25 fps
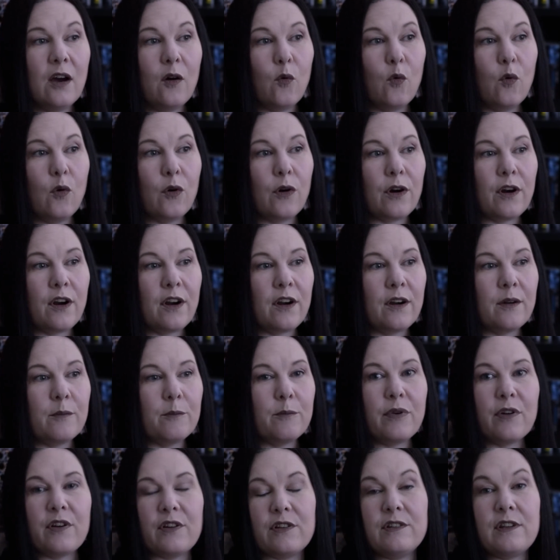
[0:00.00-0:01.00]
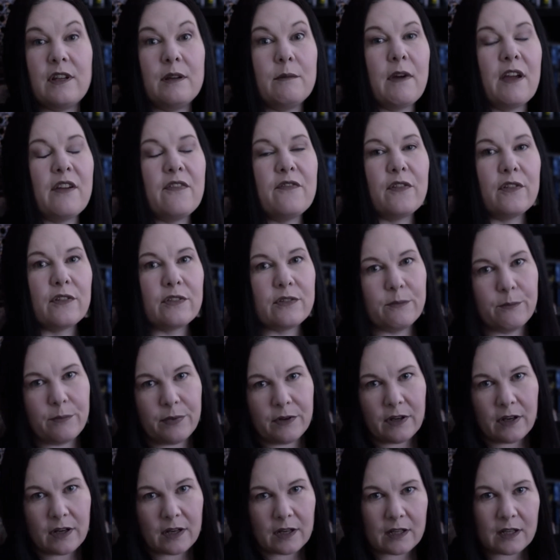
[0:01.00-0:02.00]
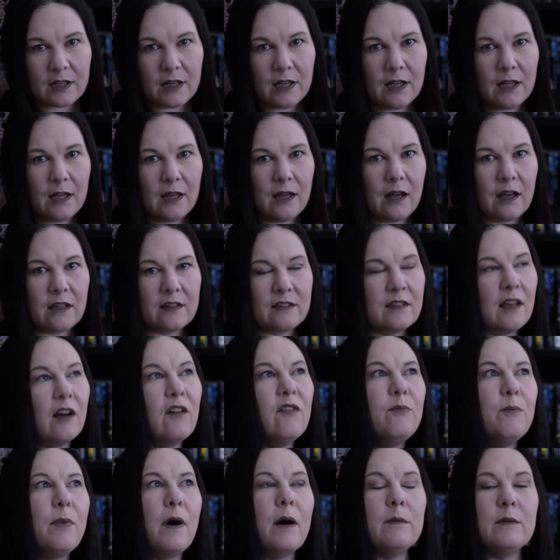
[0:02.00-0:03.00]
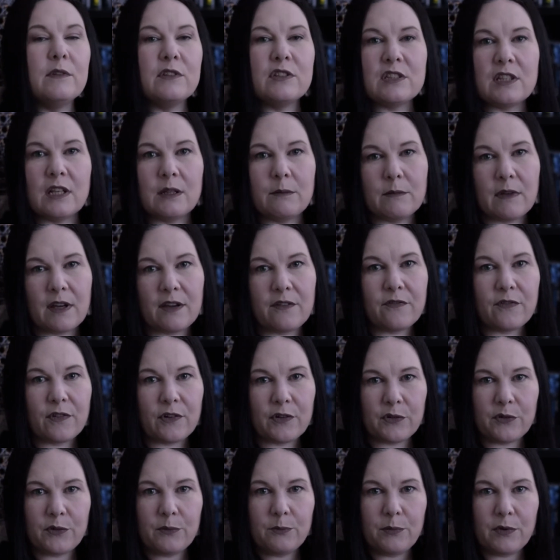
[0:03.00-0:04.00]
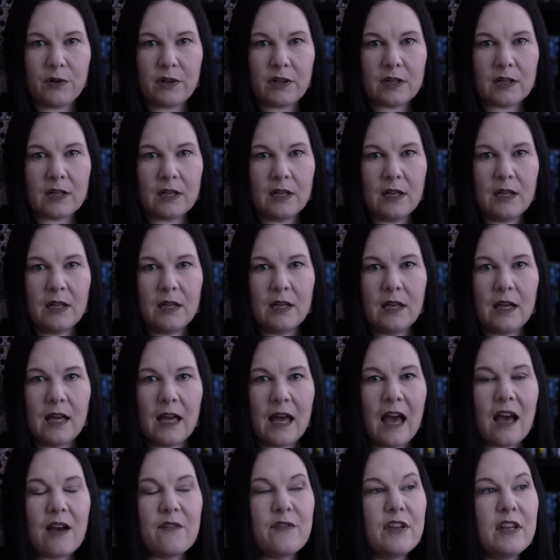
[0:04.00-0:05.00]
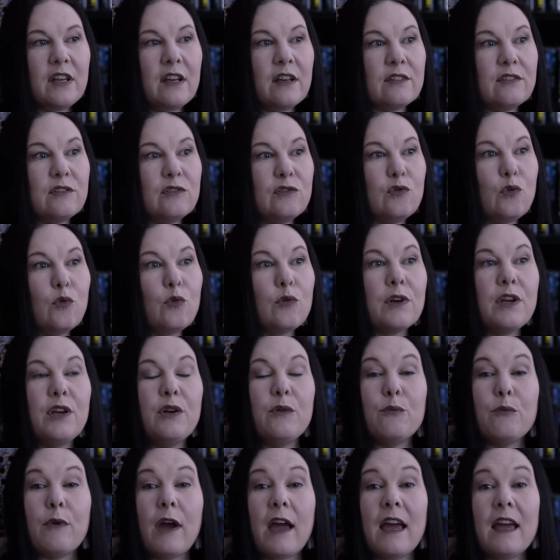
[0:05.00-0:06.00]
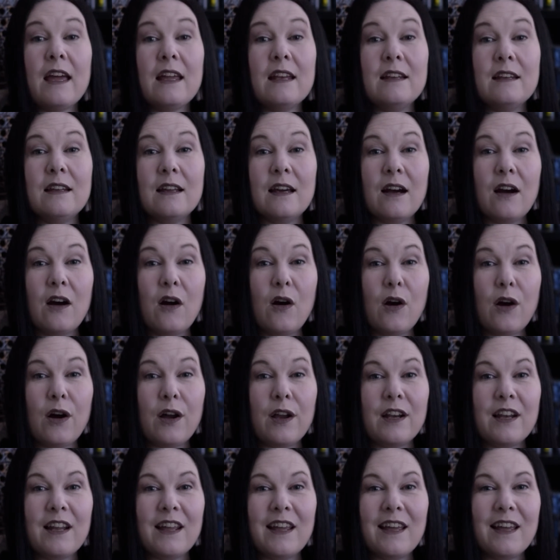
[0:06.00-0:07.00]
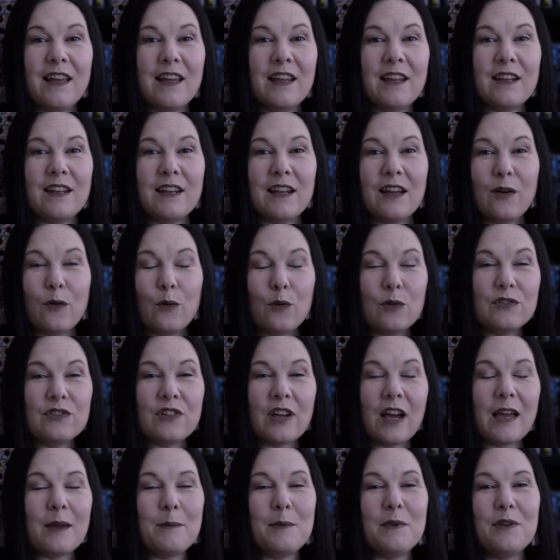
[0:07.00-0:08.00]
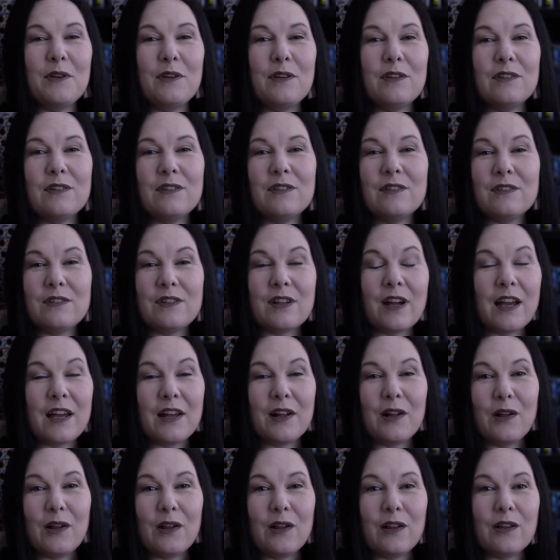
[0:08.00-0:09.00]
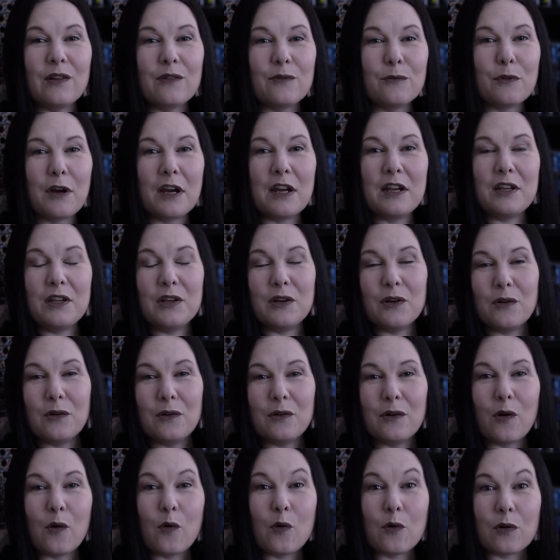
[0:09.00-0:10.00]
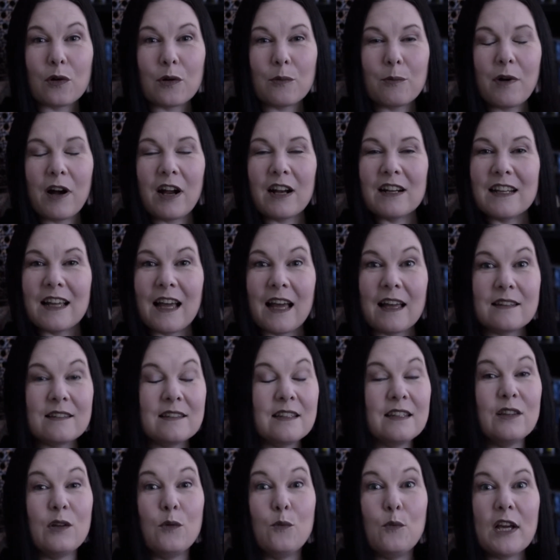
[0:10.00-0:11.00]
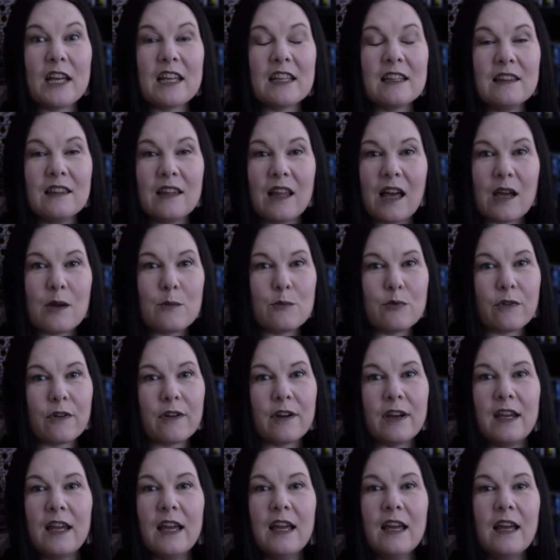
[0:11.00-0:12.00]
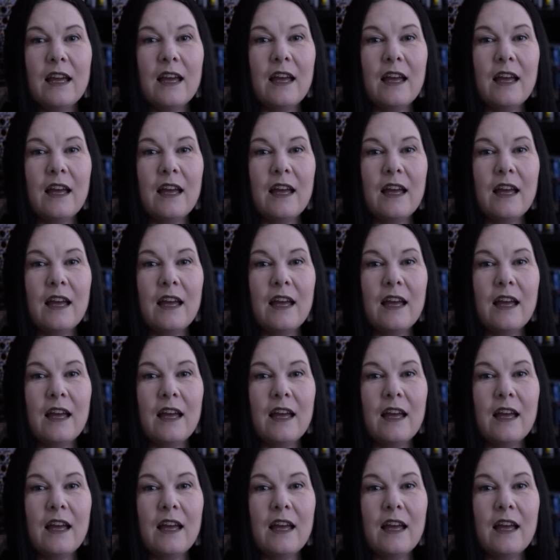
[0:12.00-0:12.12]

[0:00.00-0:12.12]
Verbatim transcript: or printing my first book, self-publishing my first book, having a story read on an old timey style radio horror podcast in the Wicked Library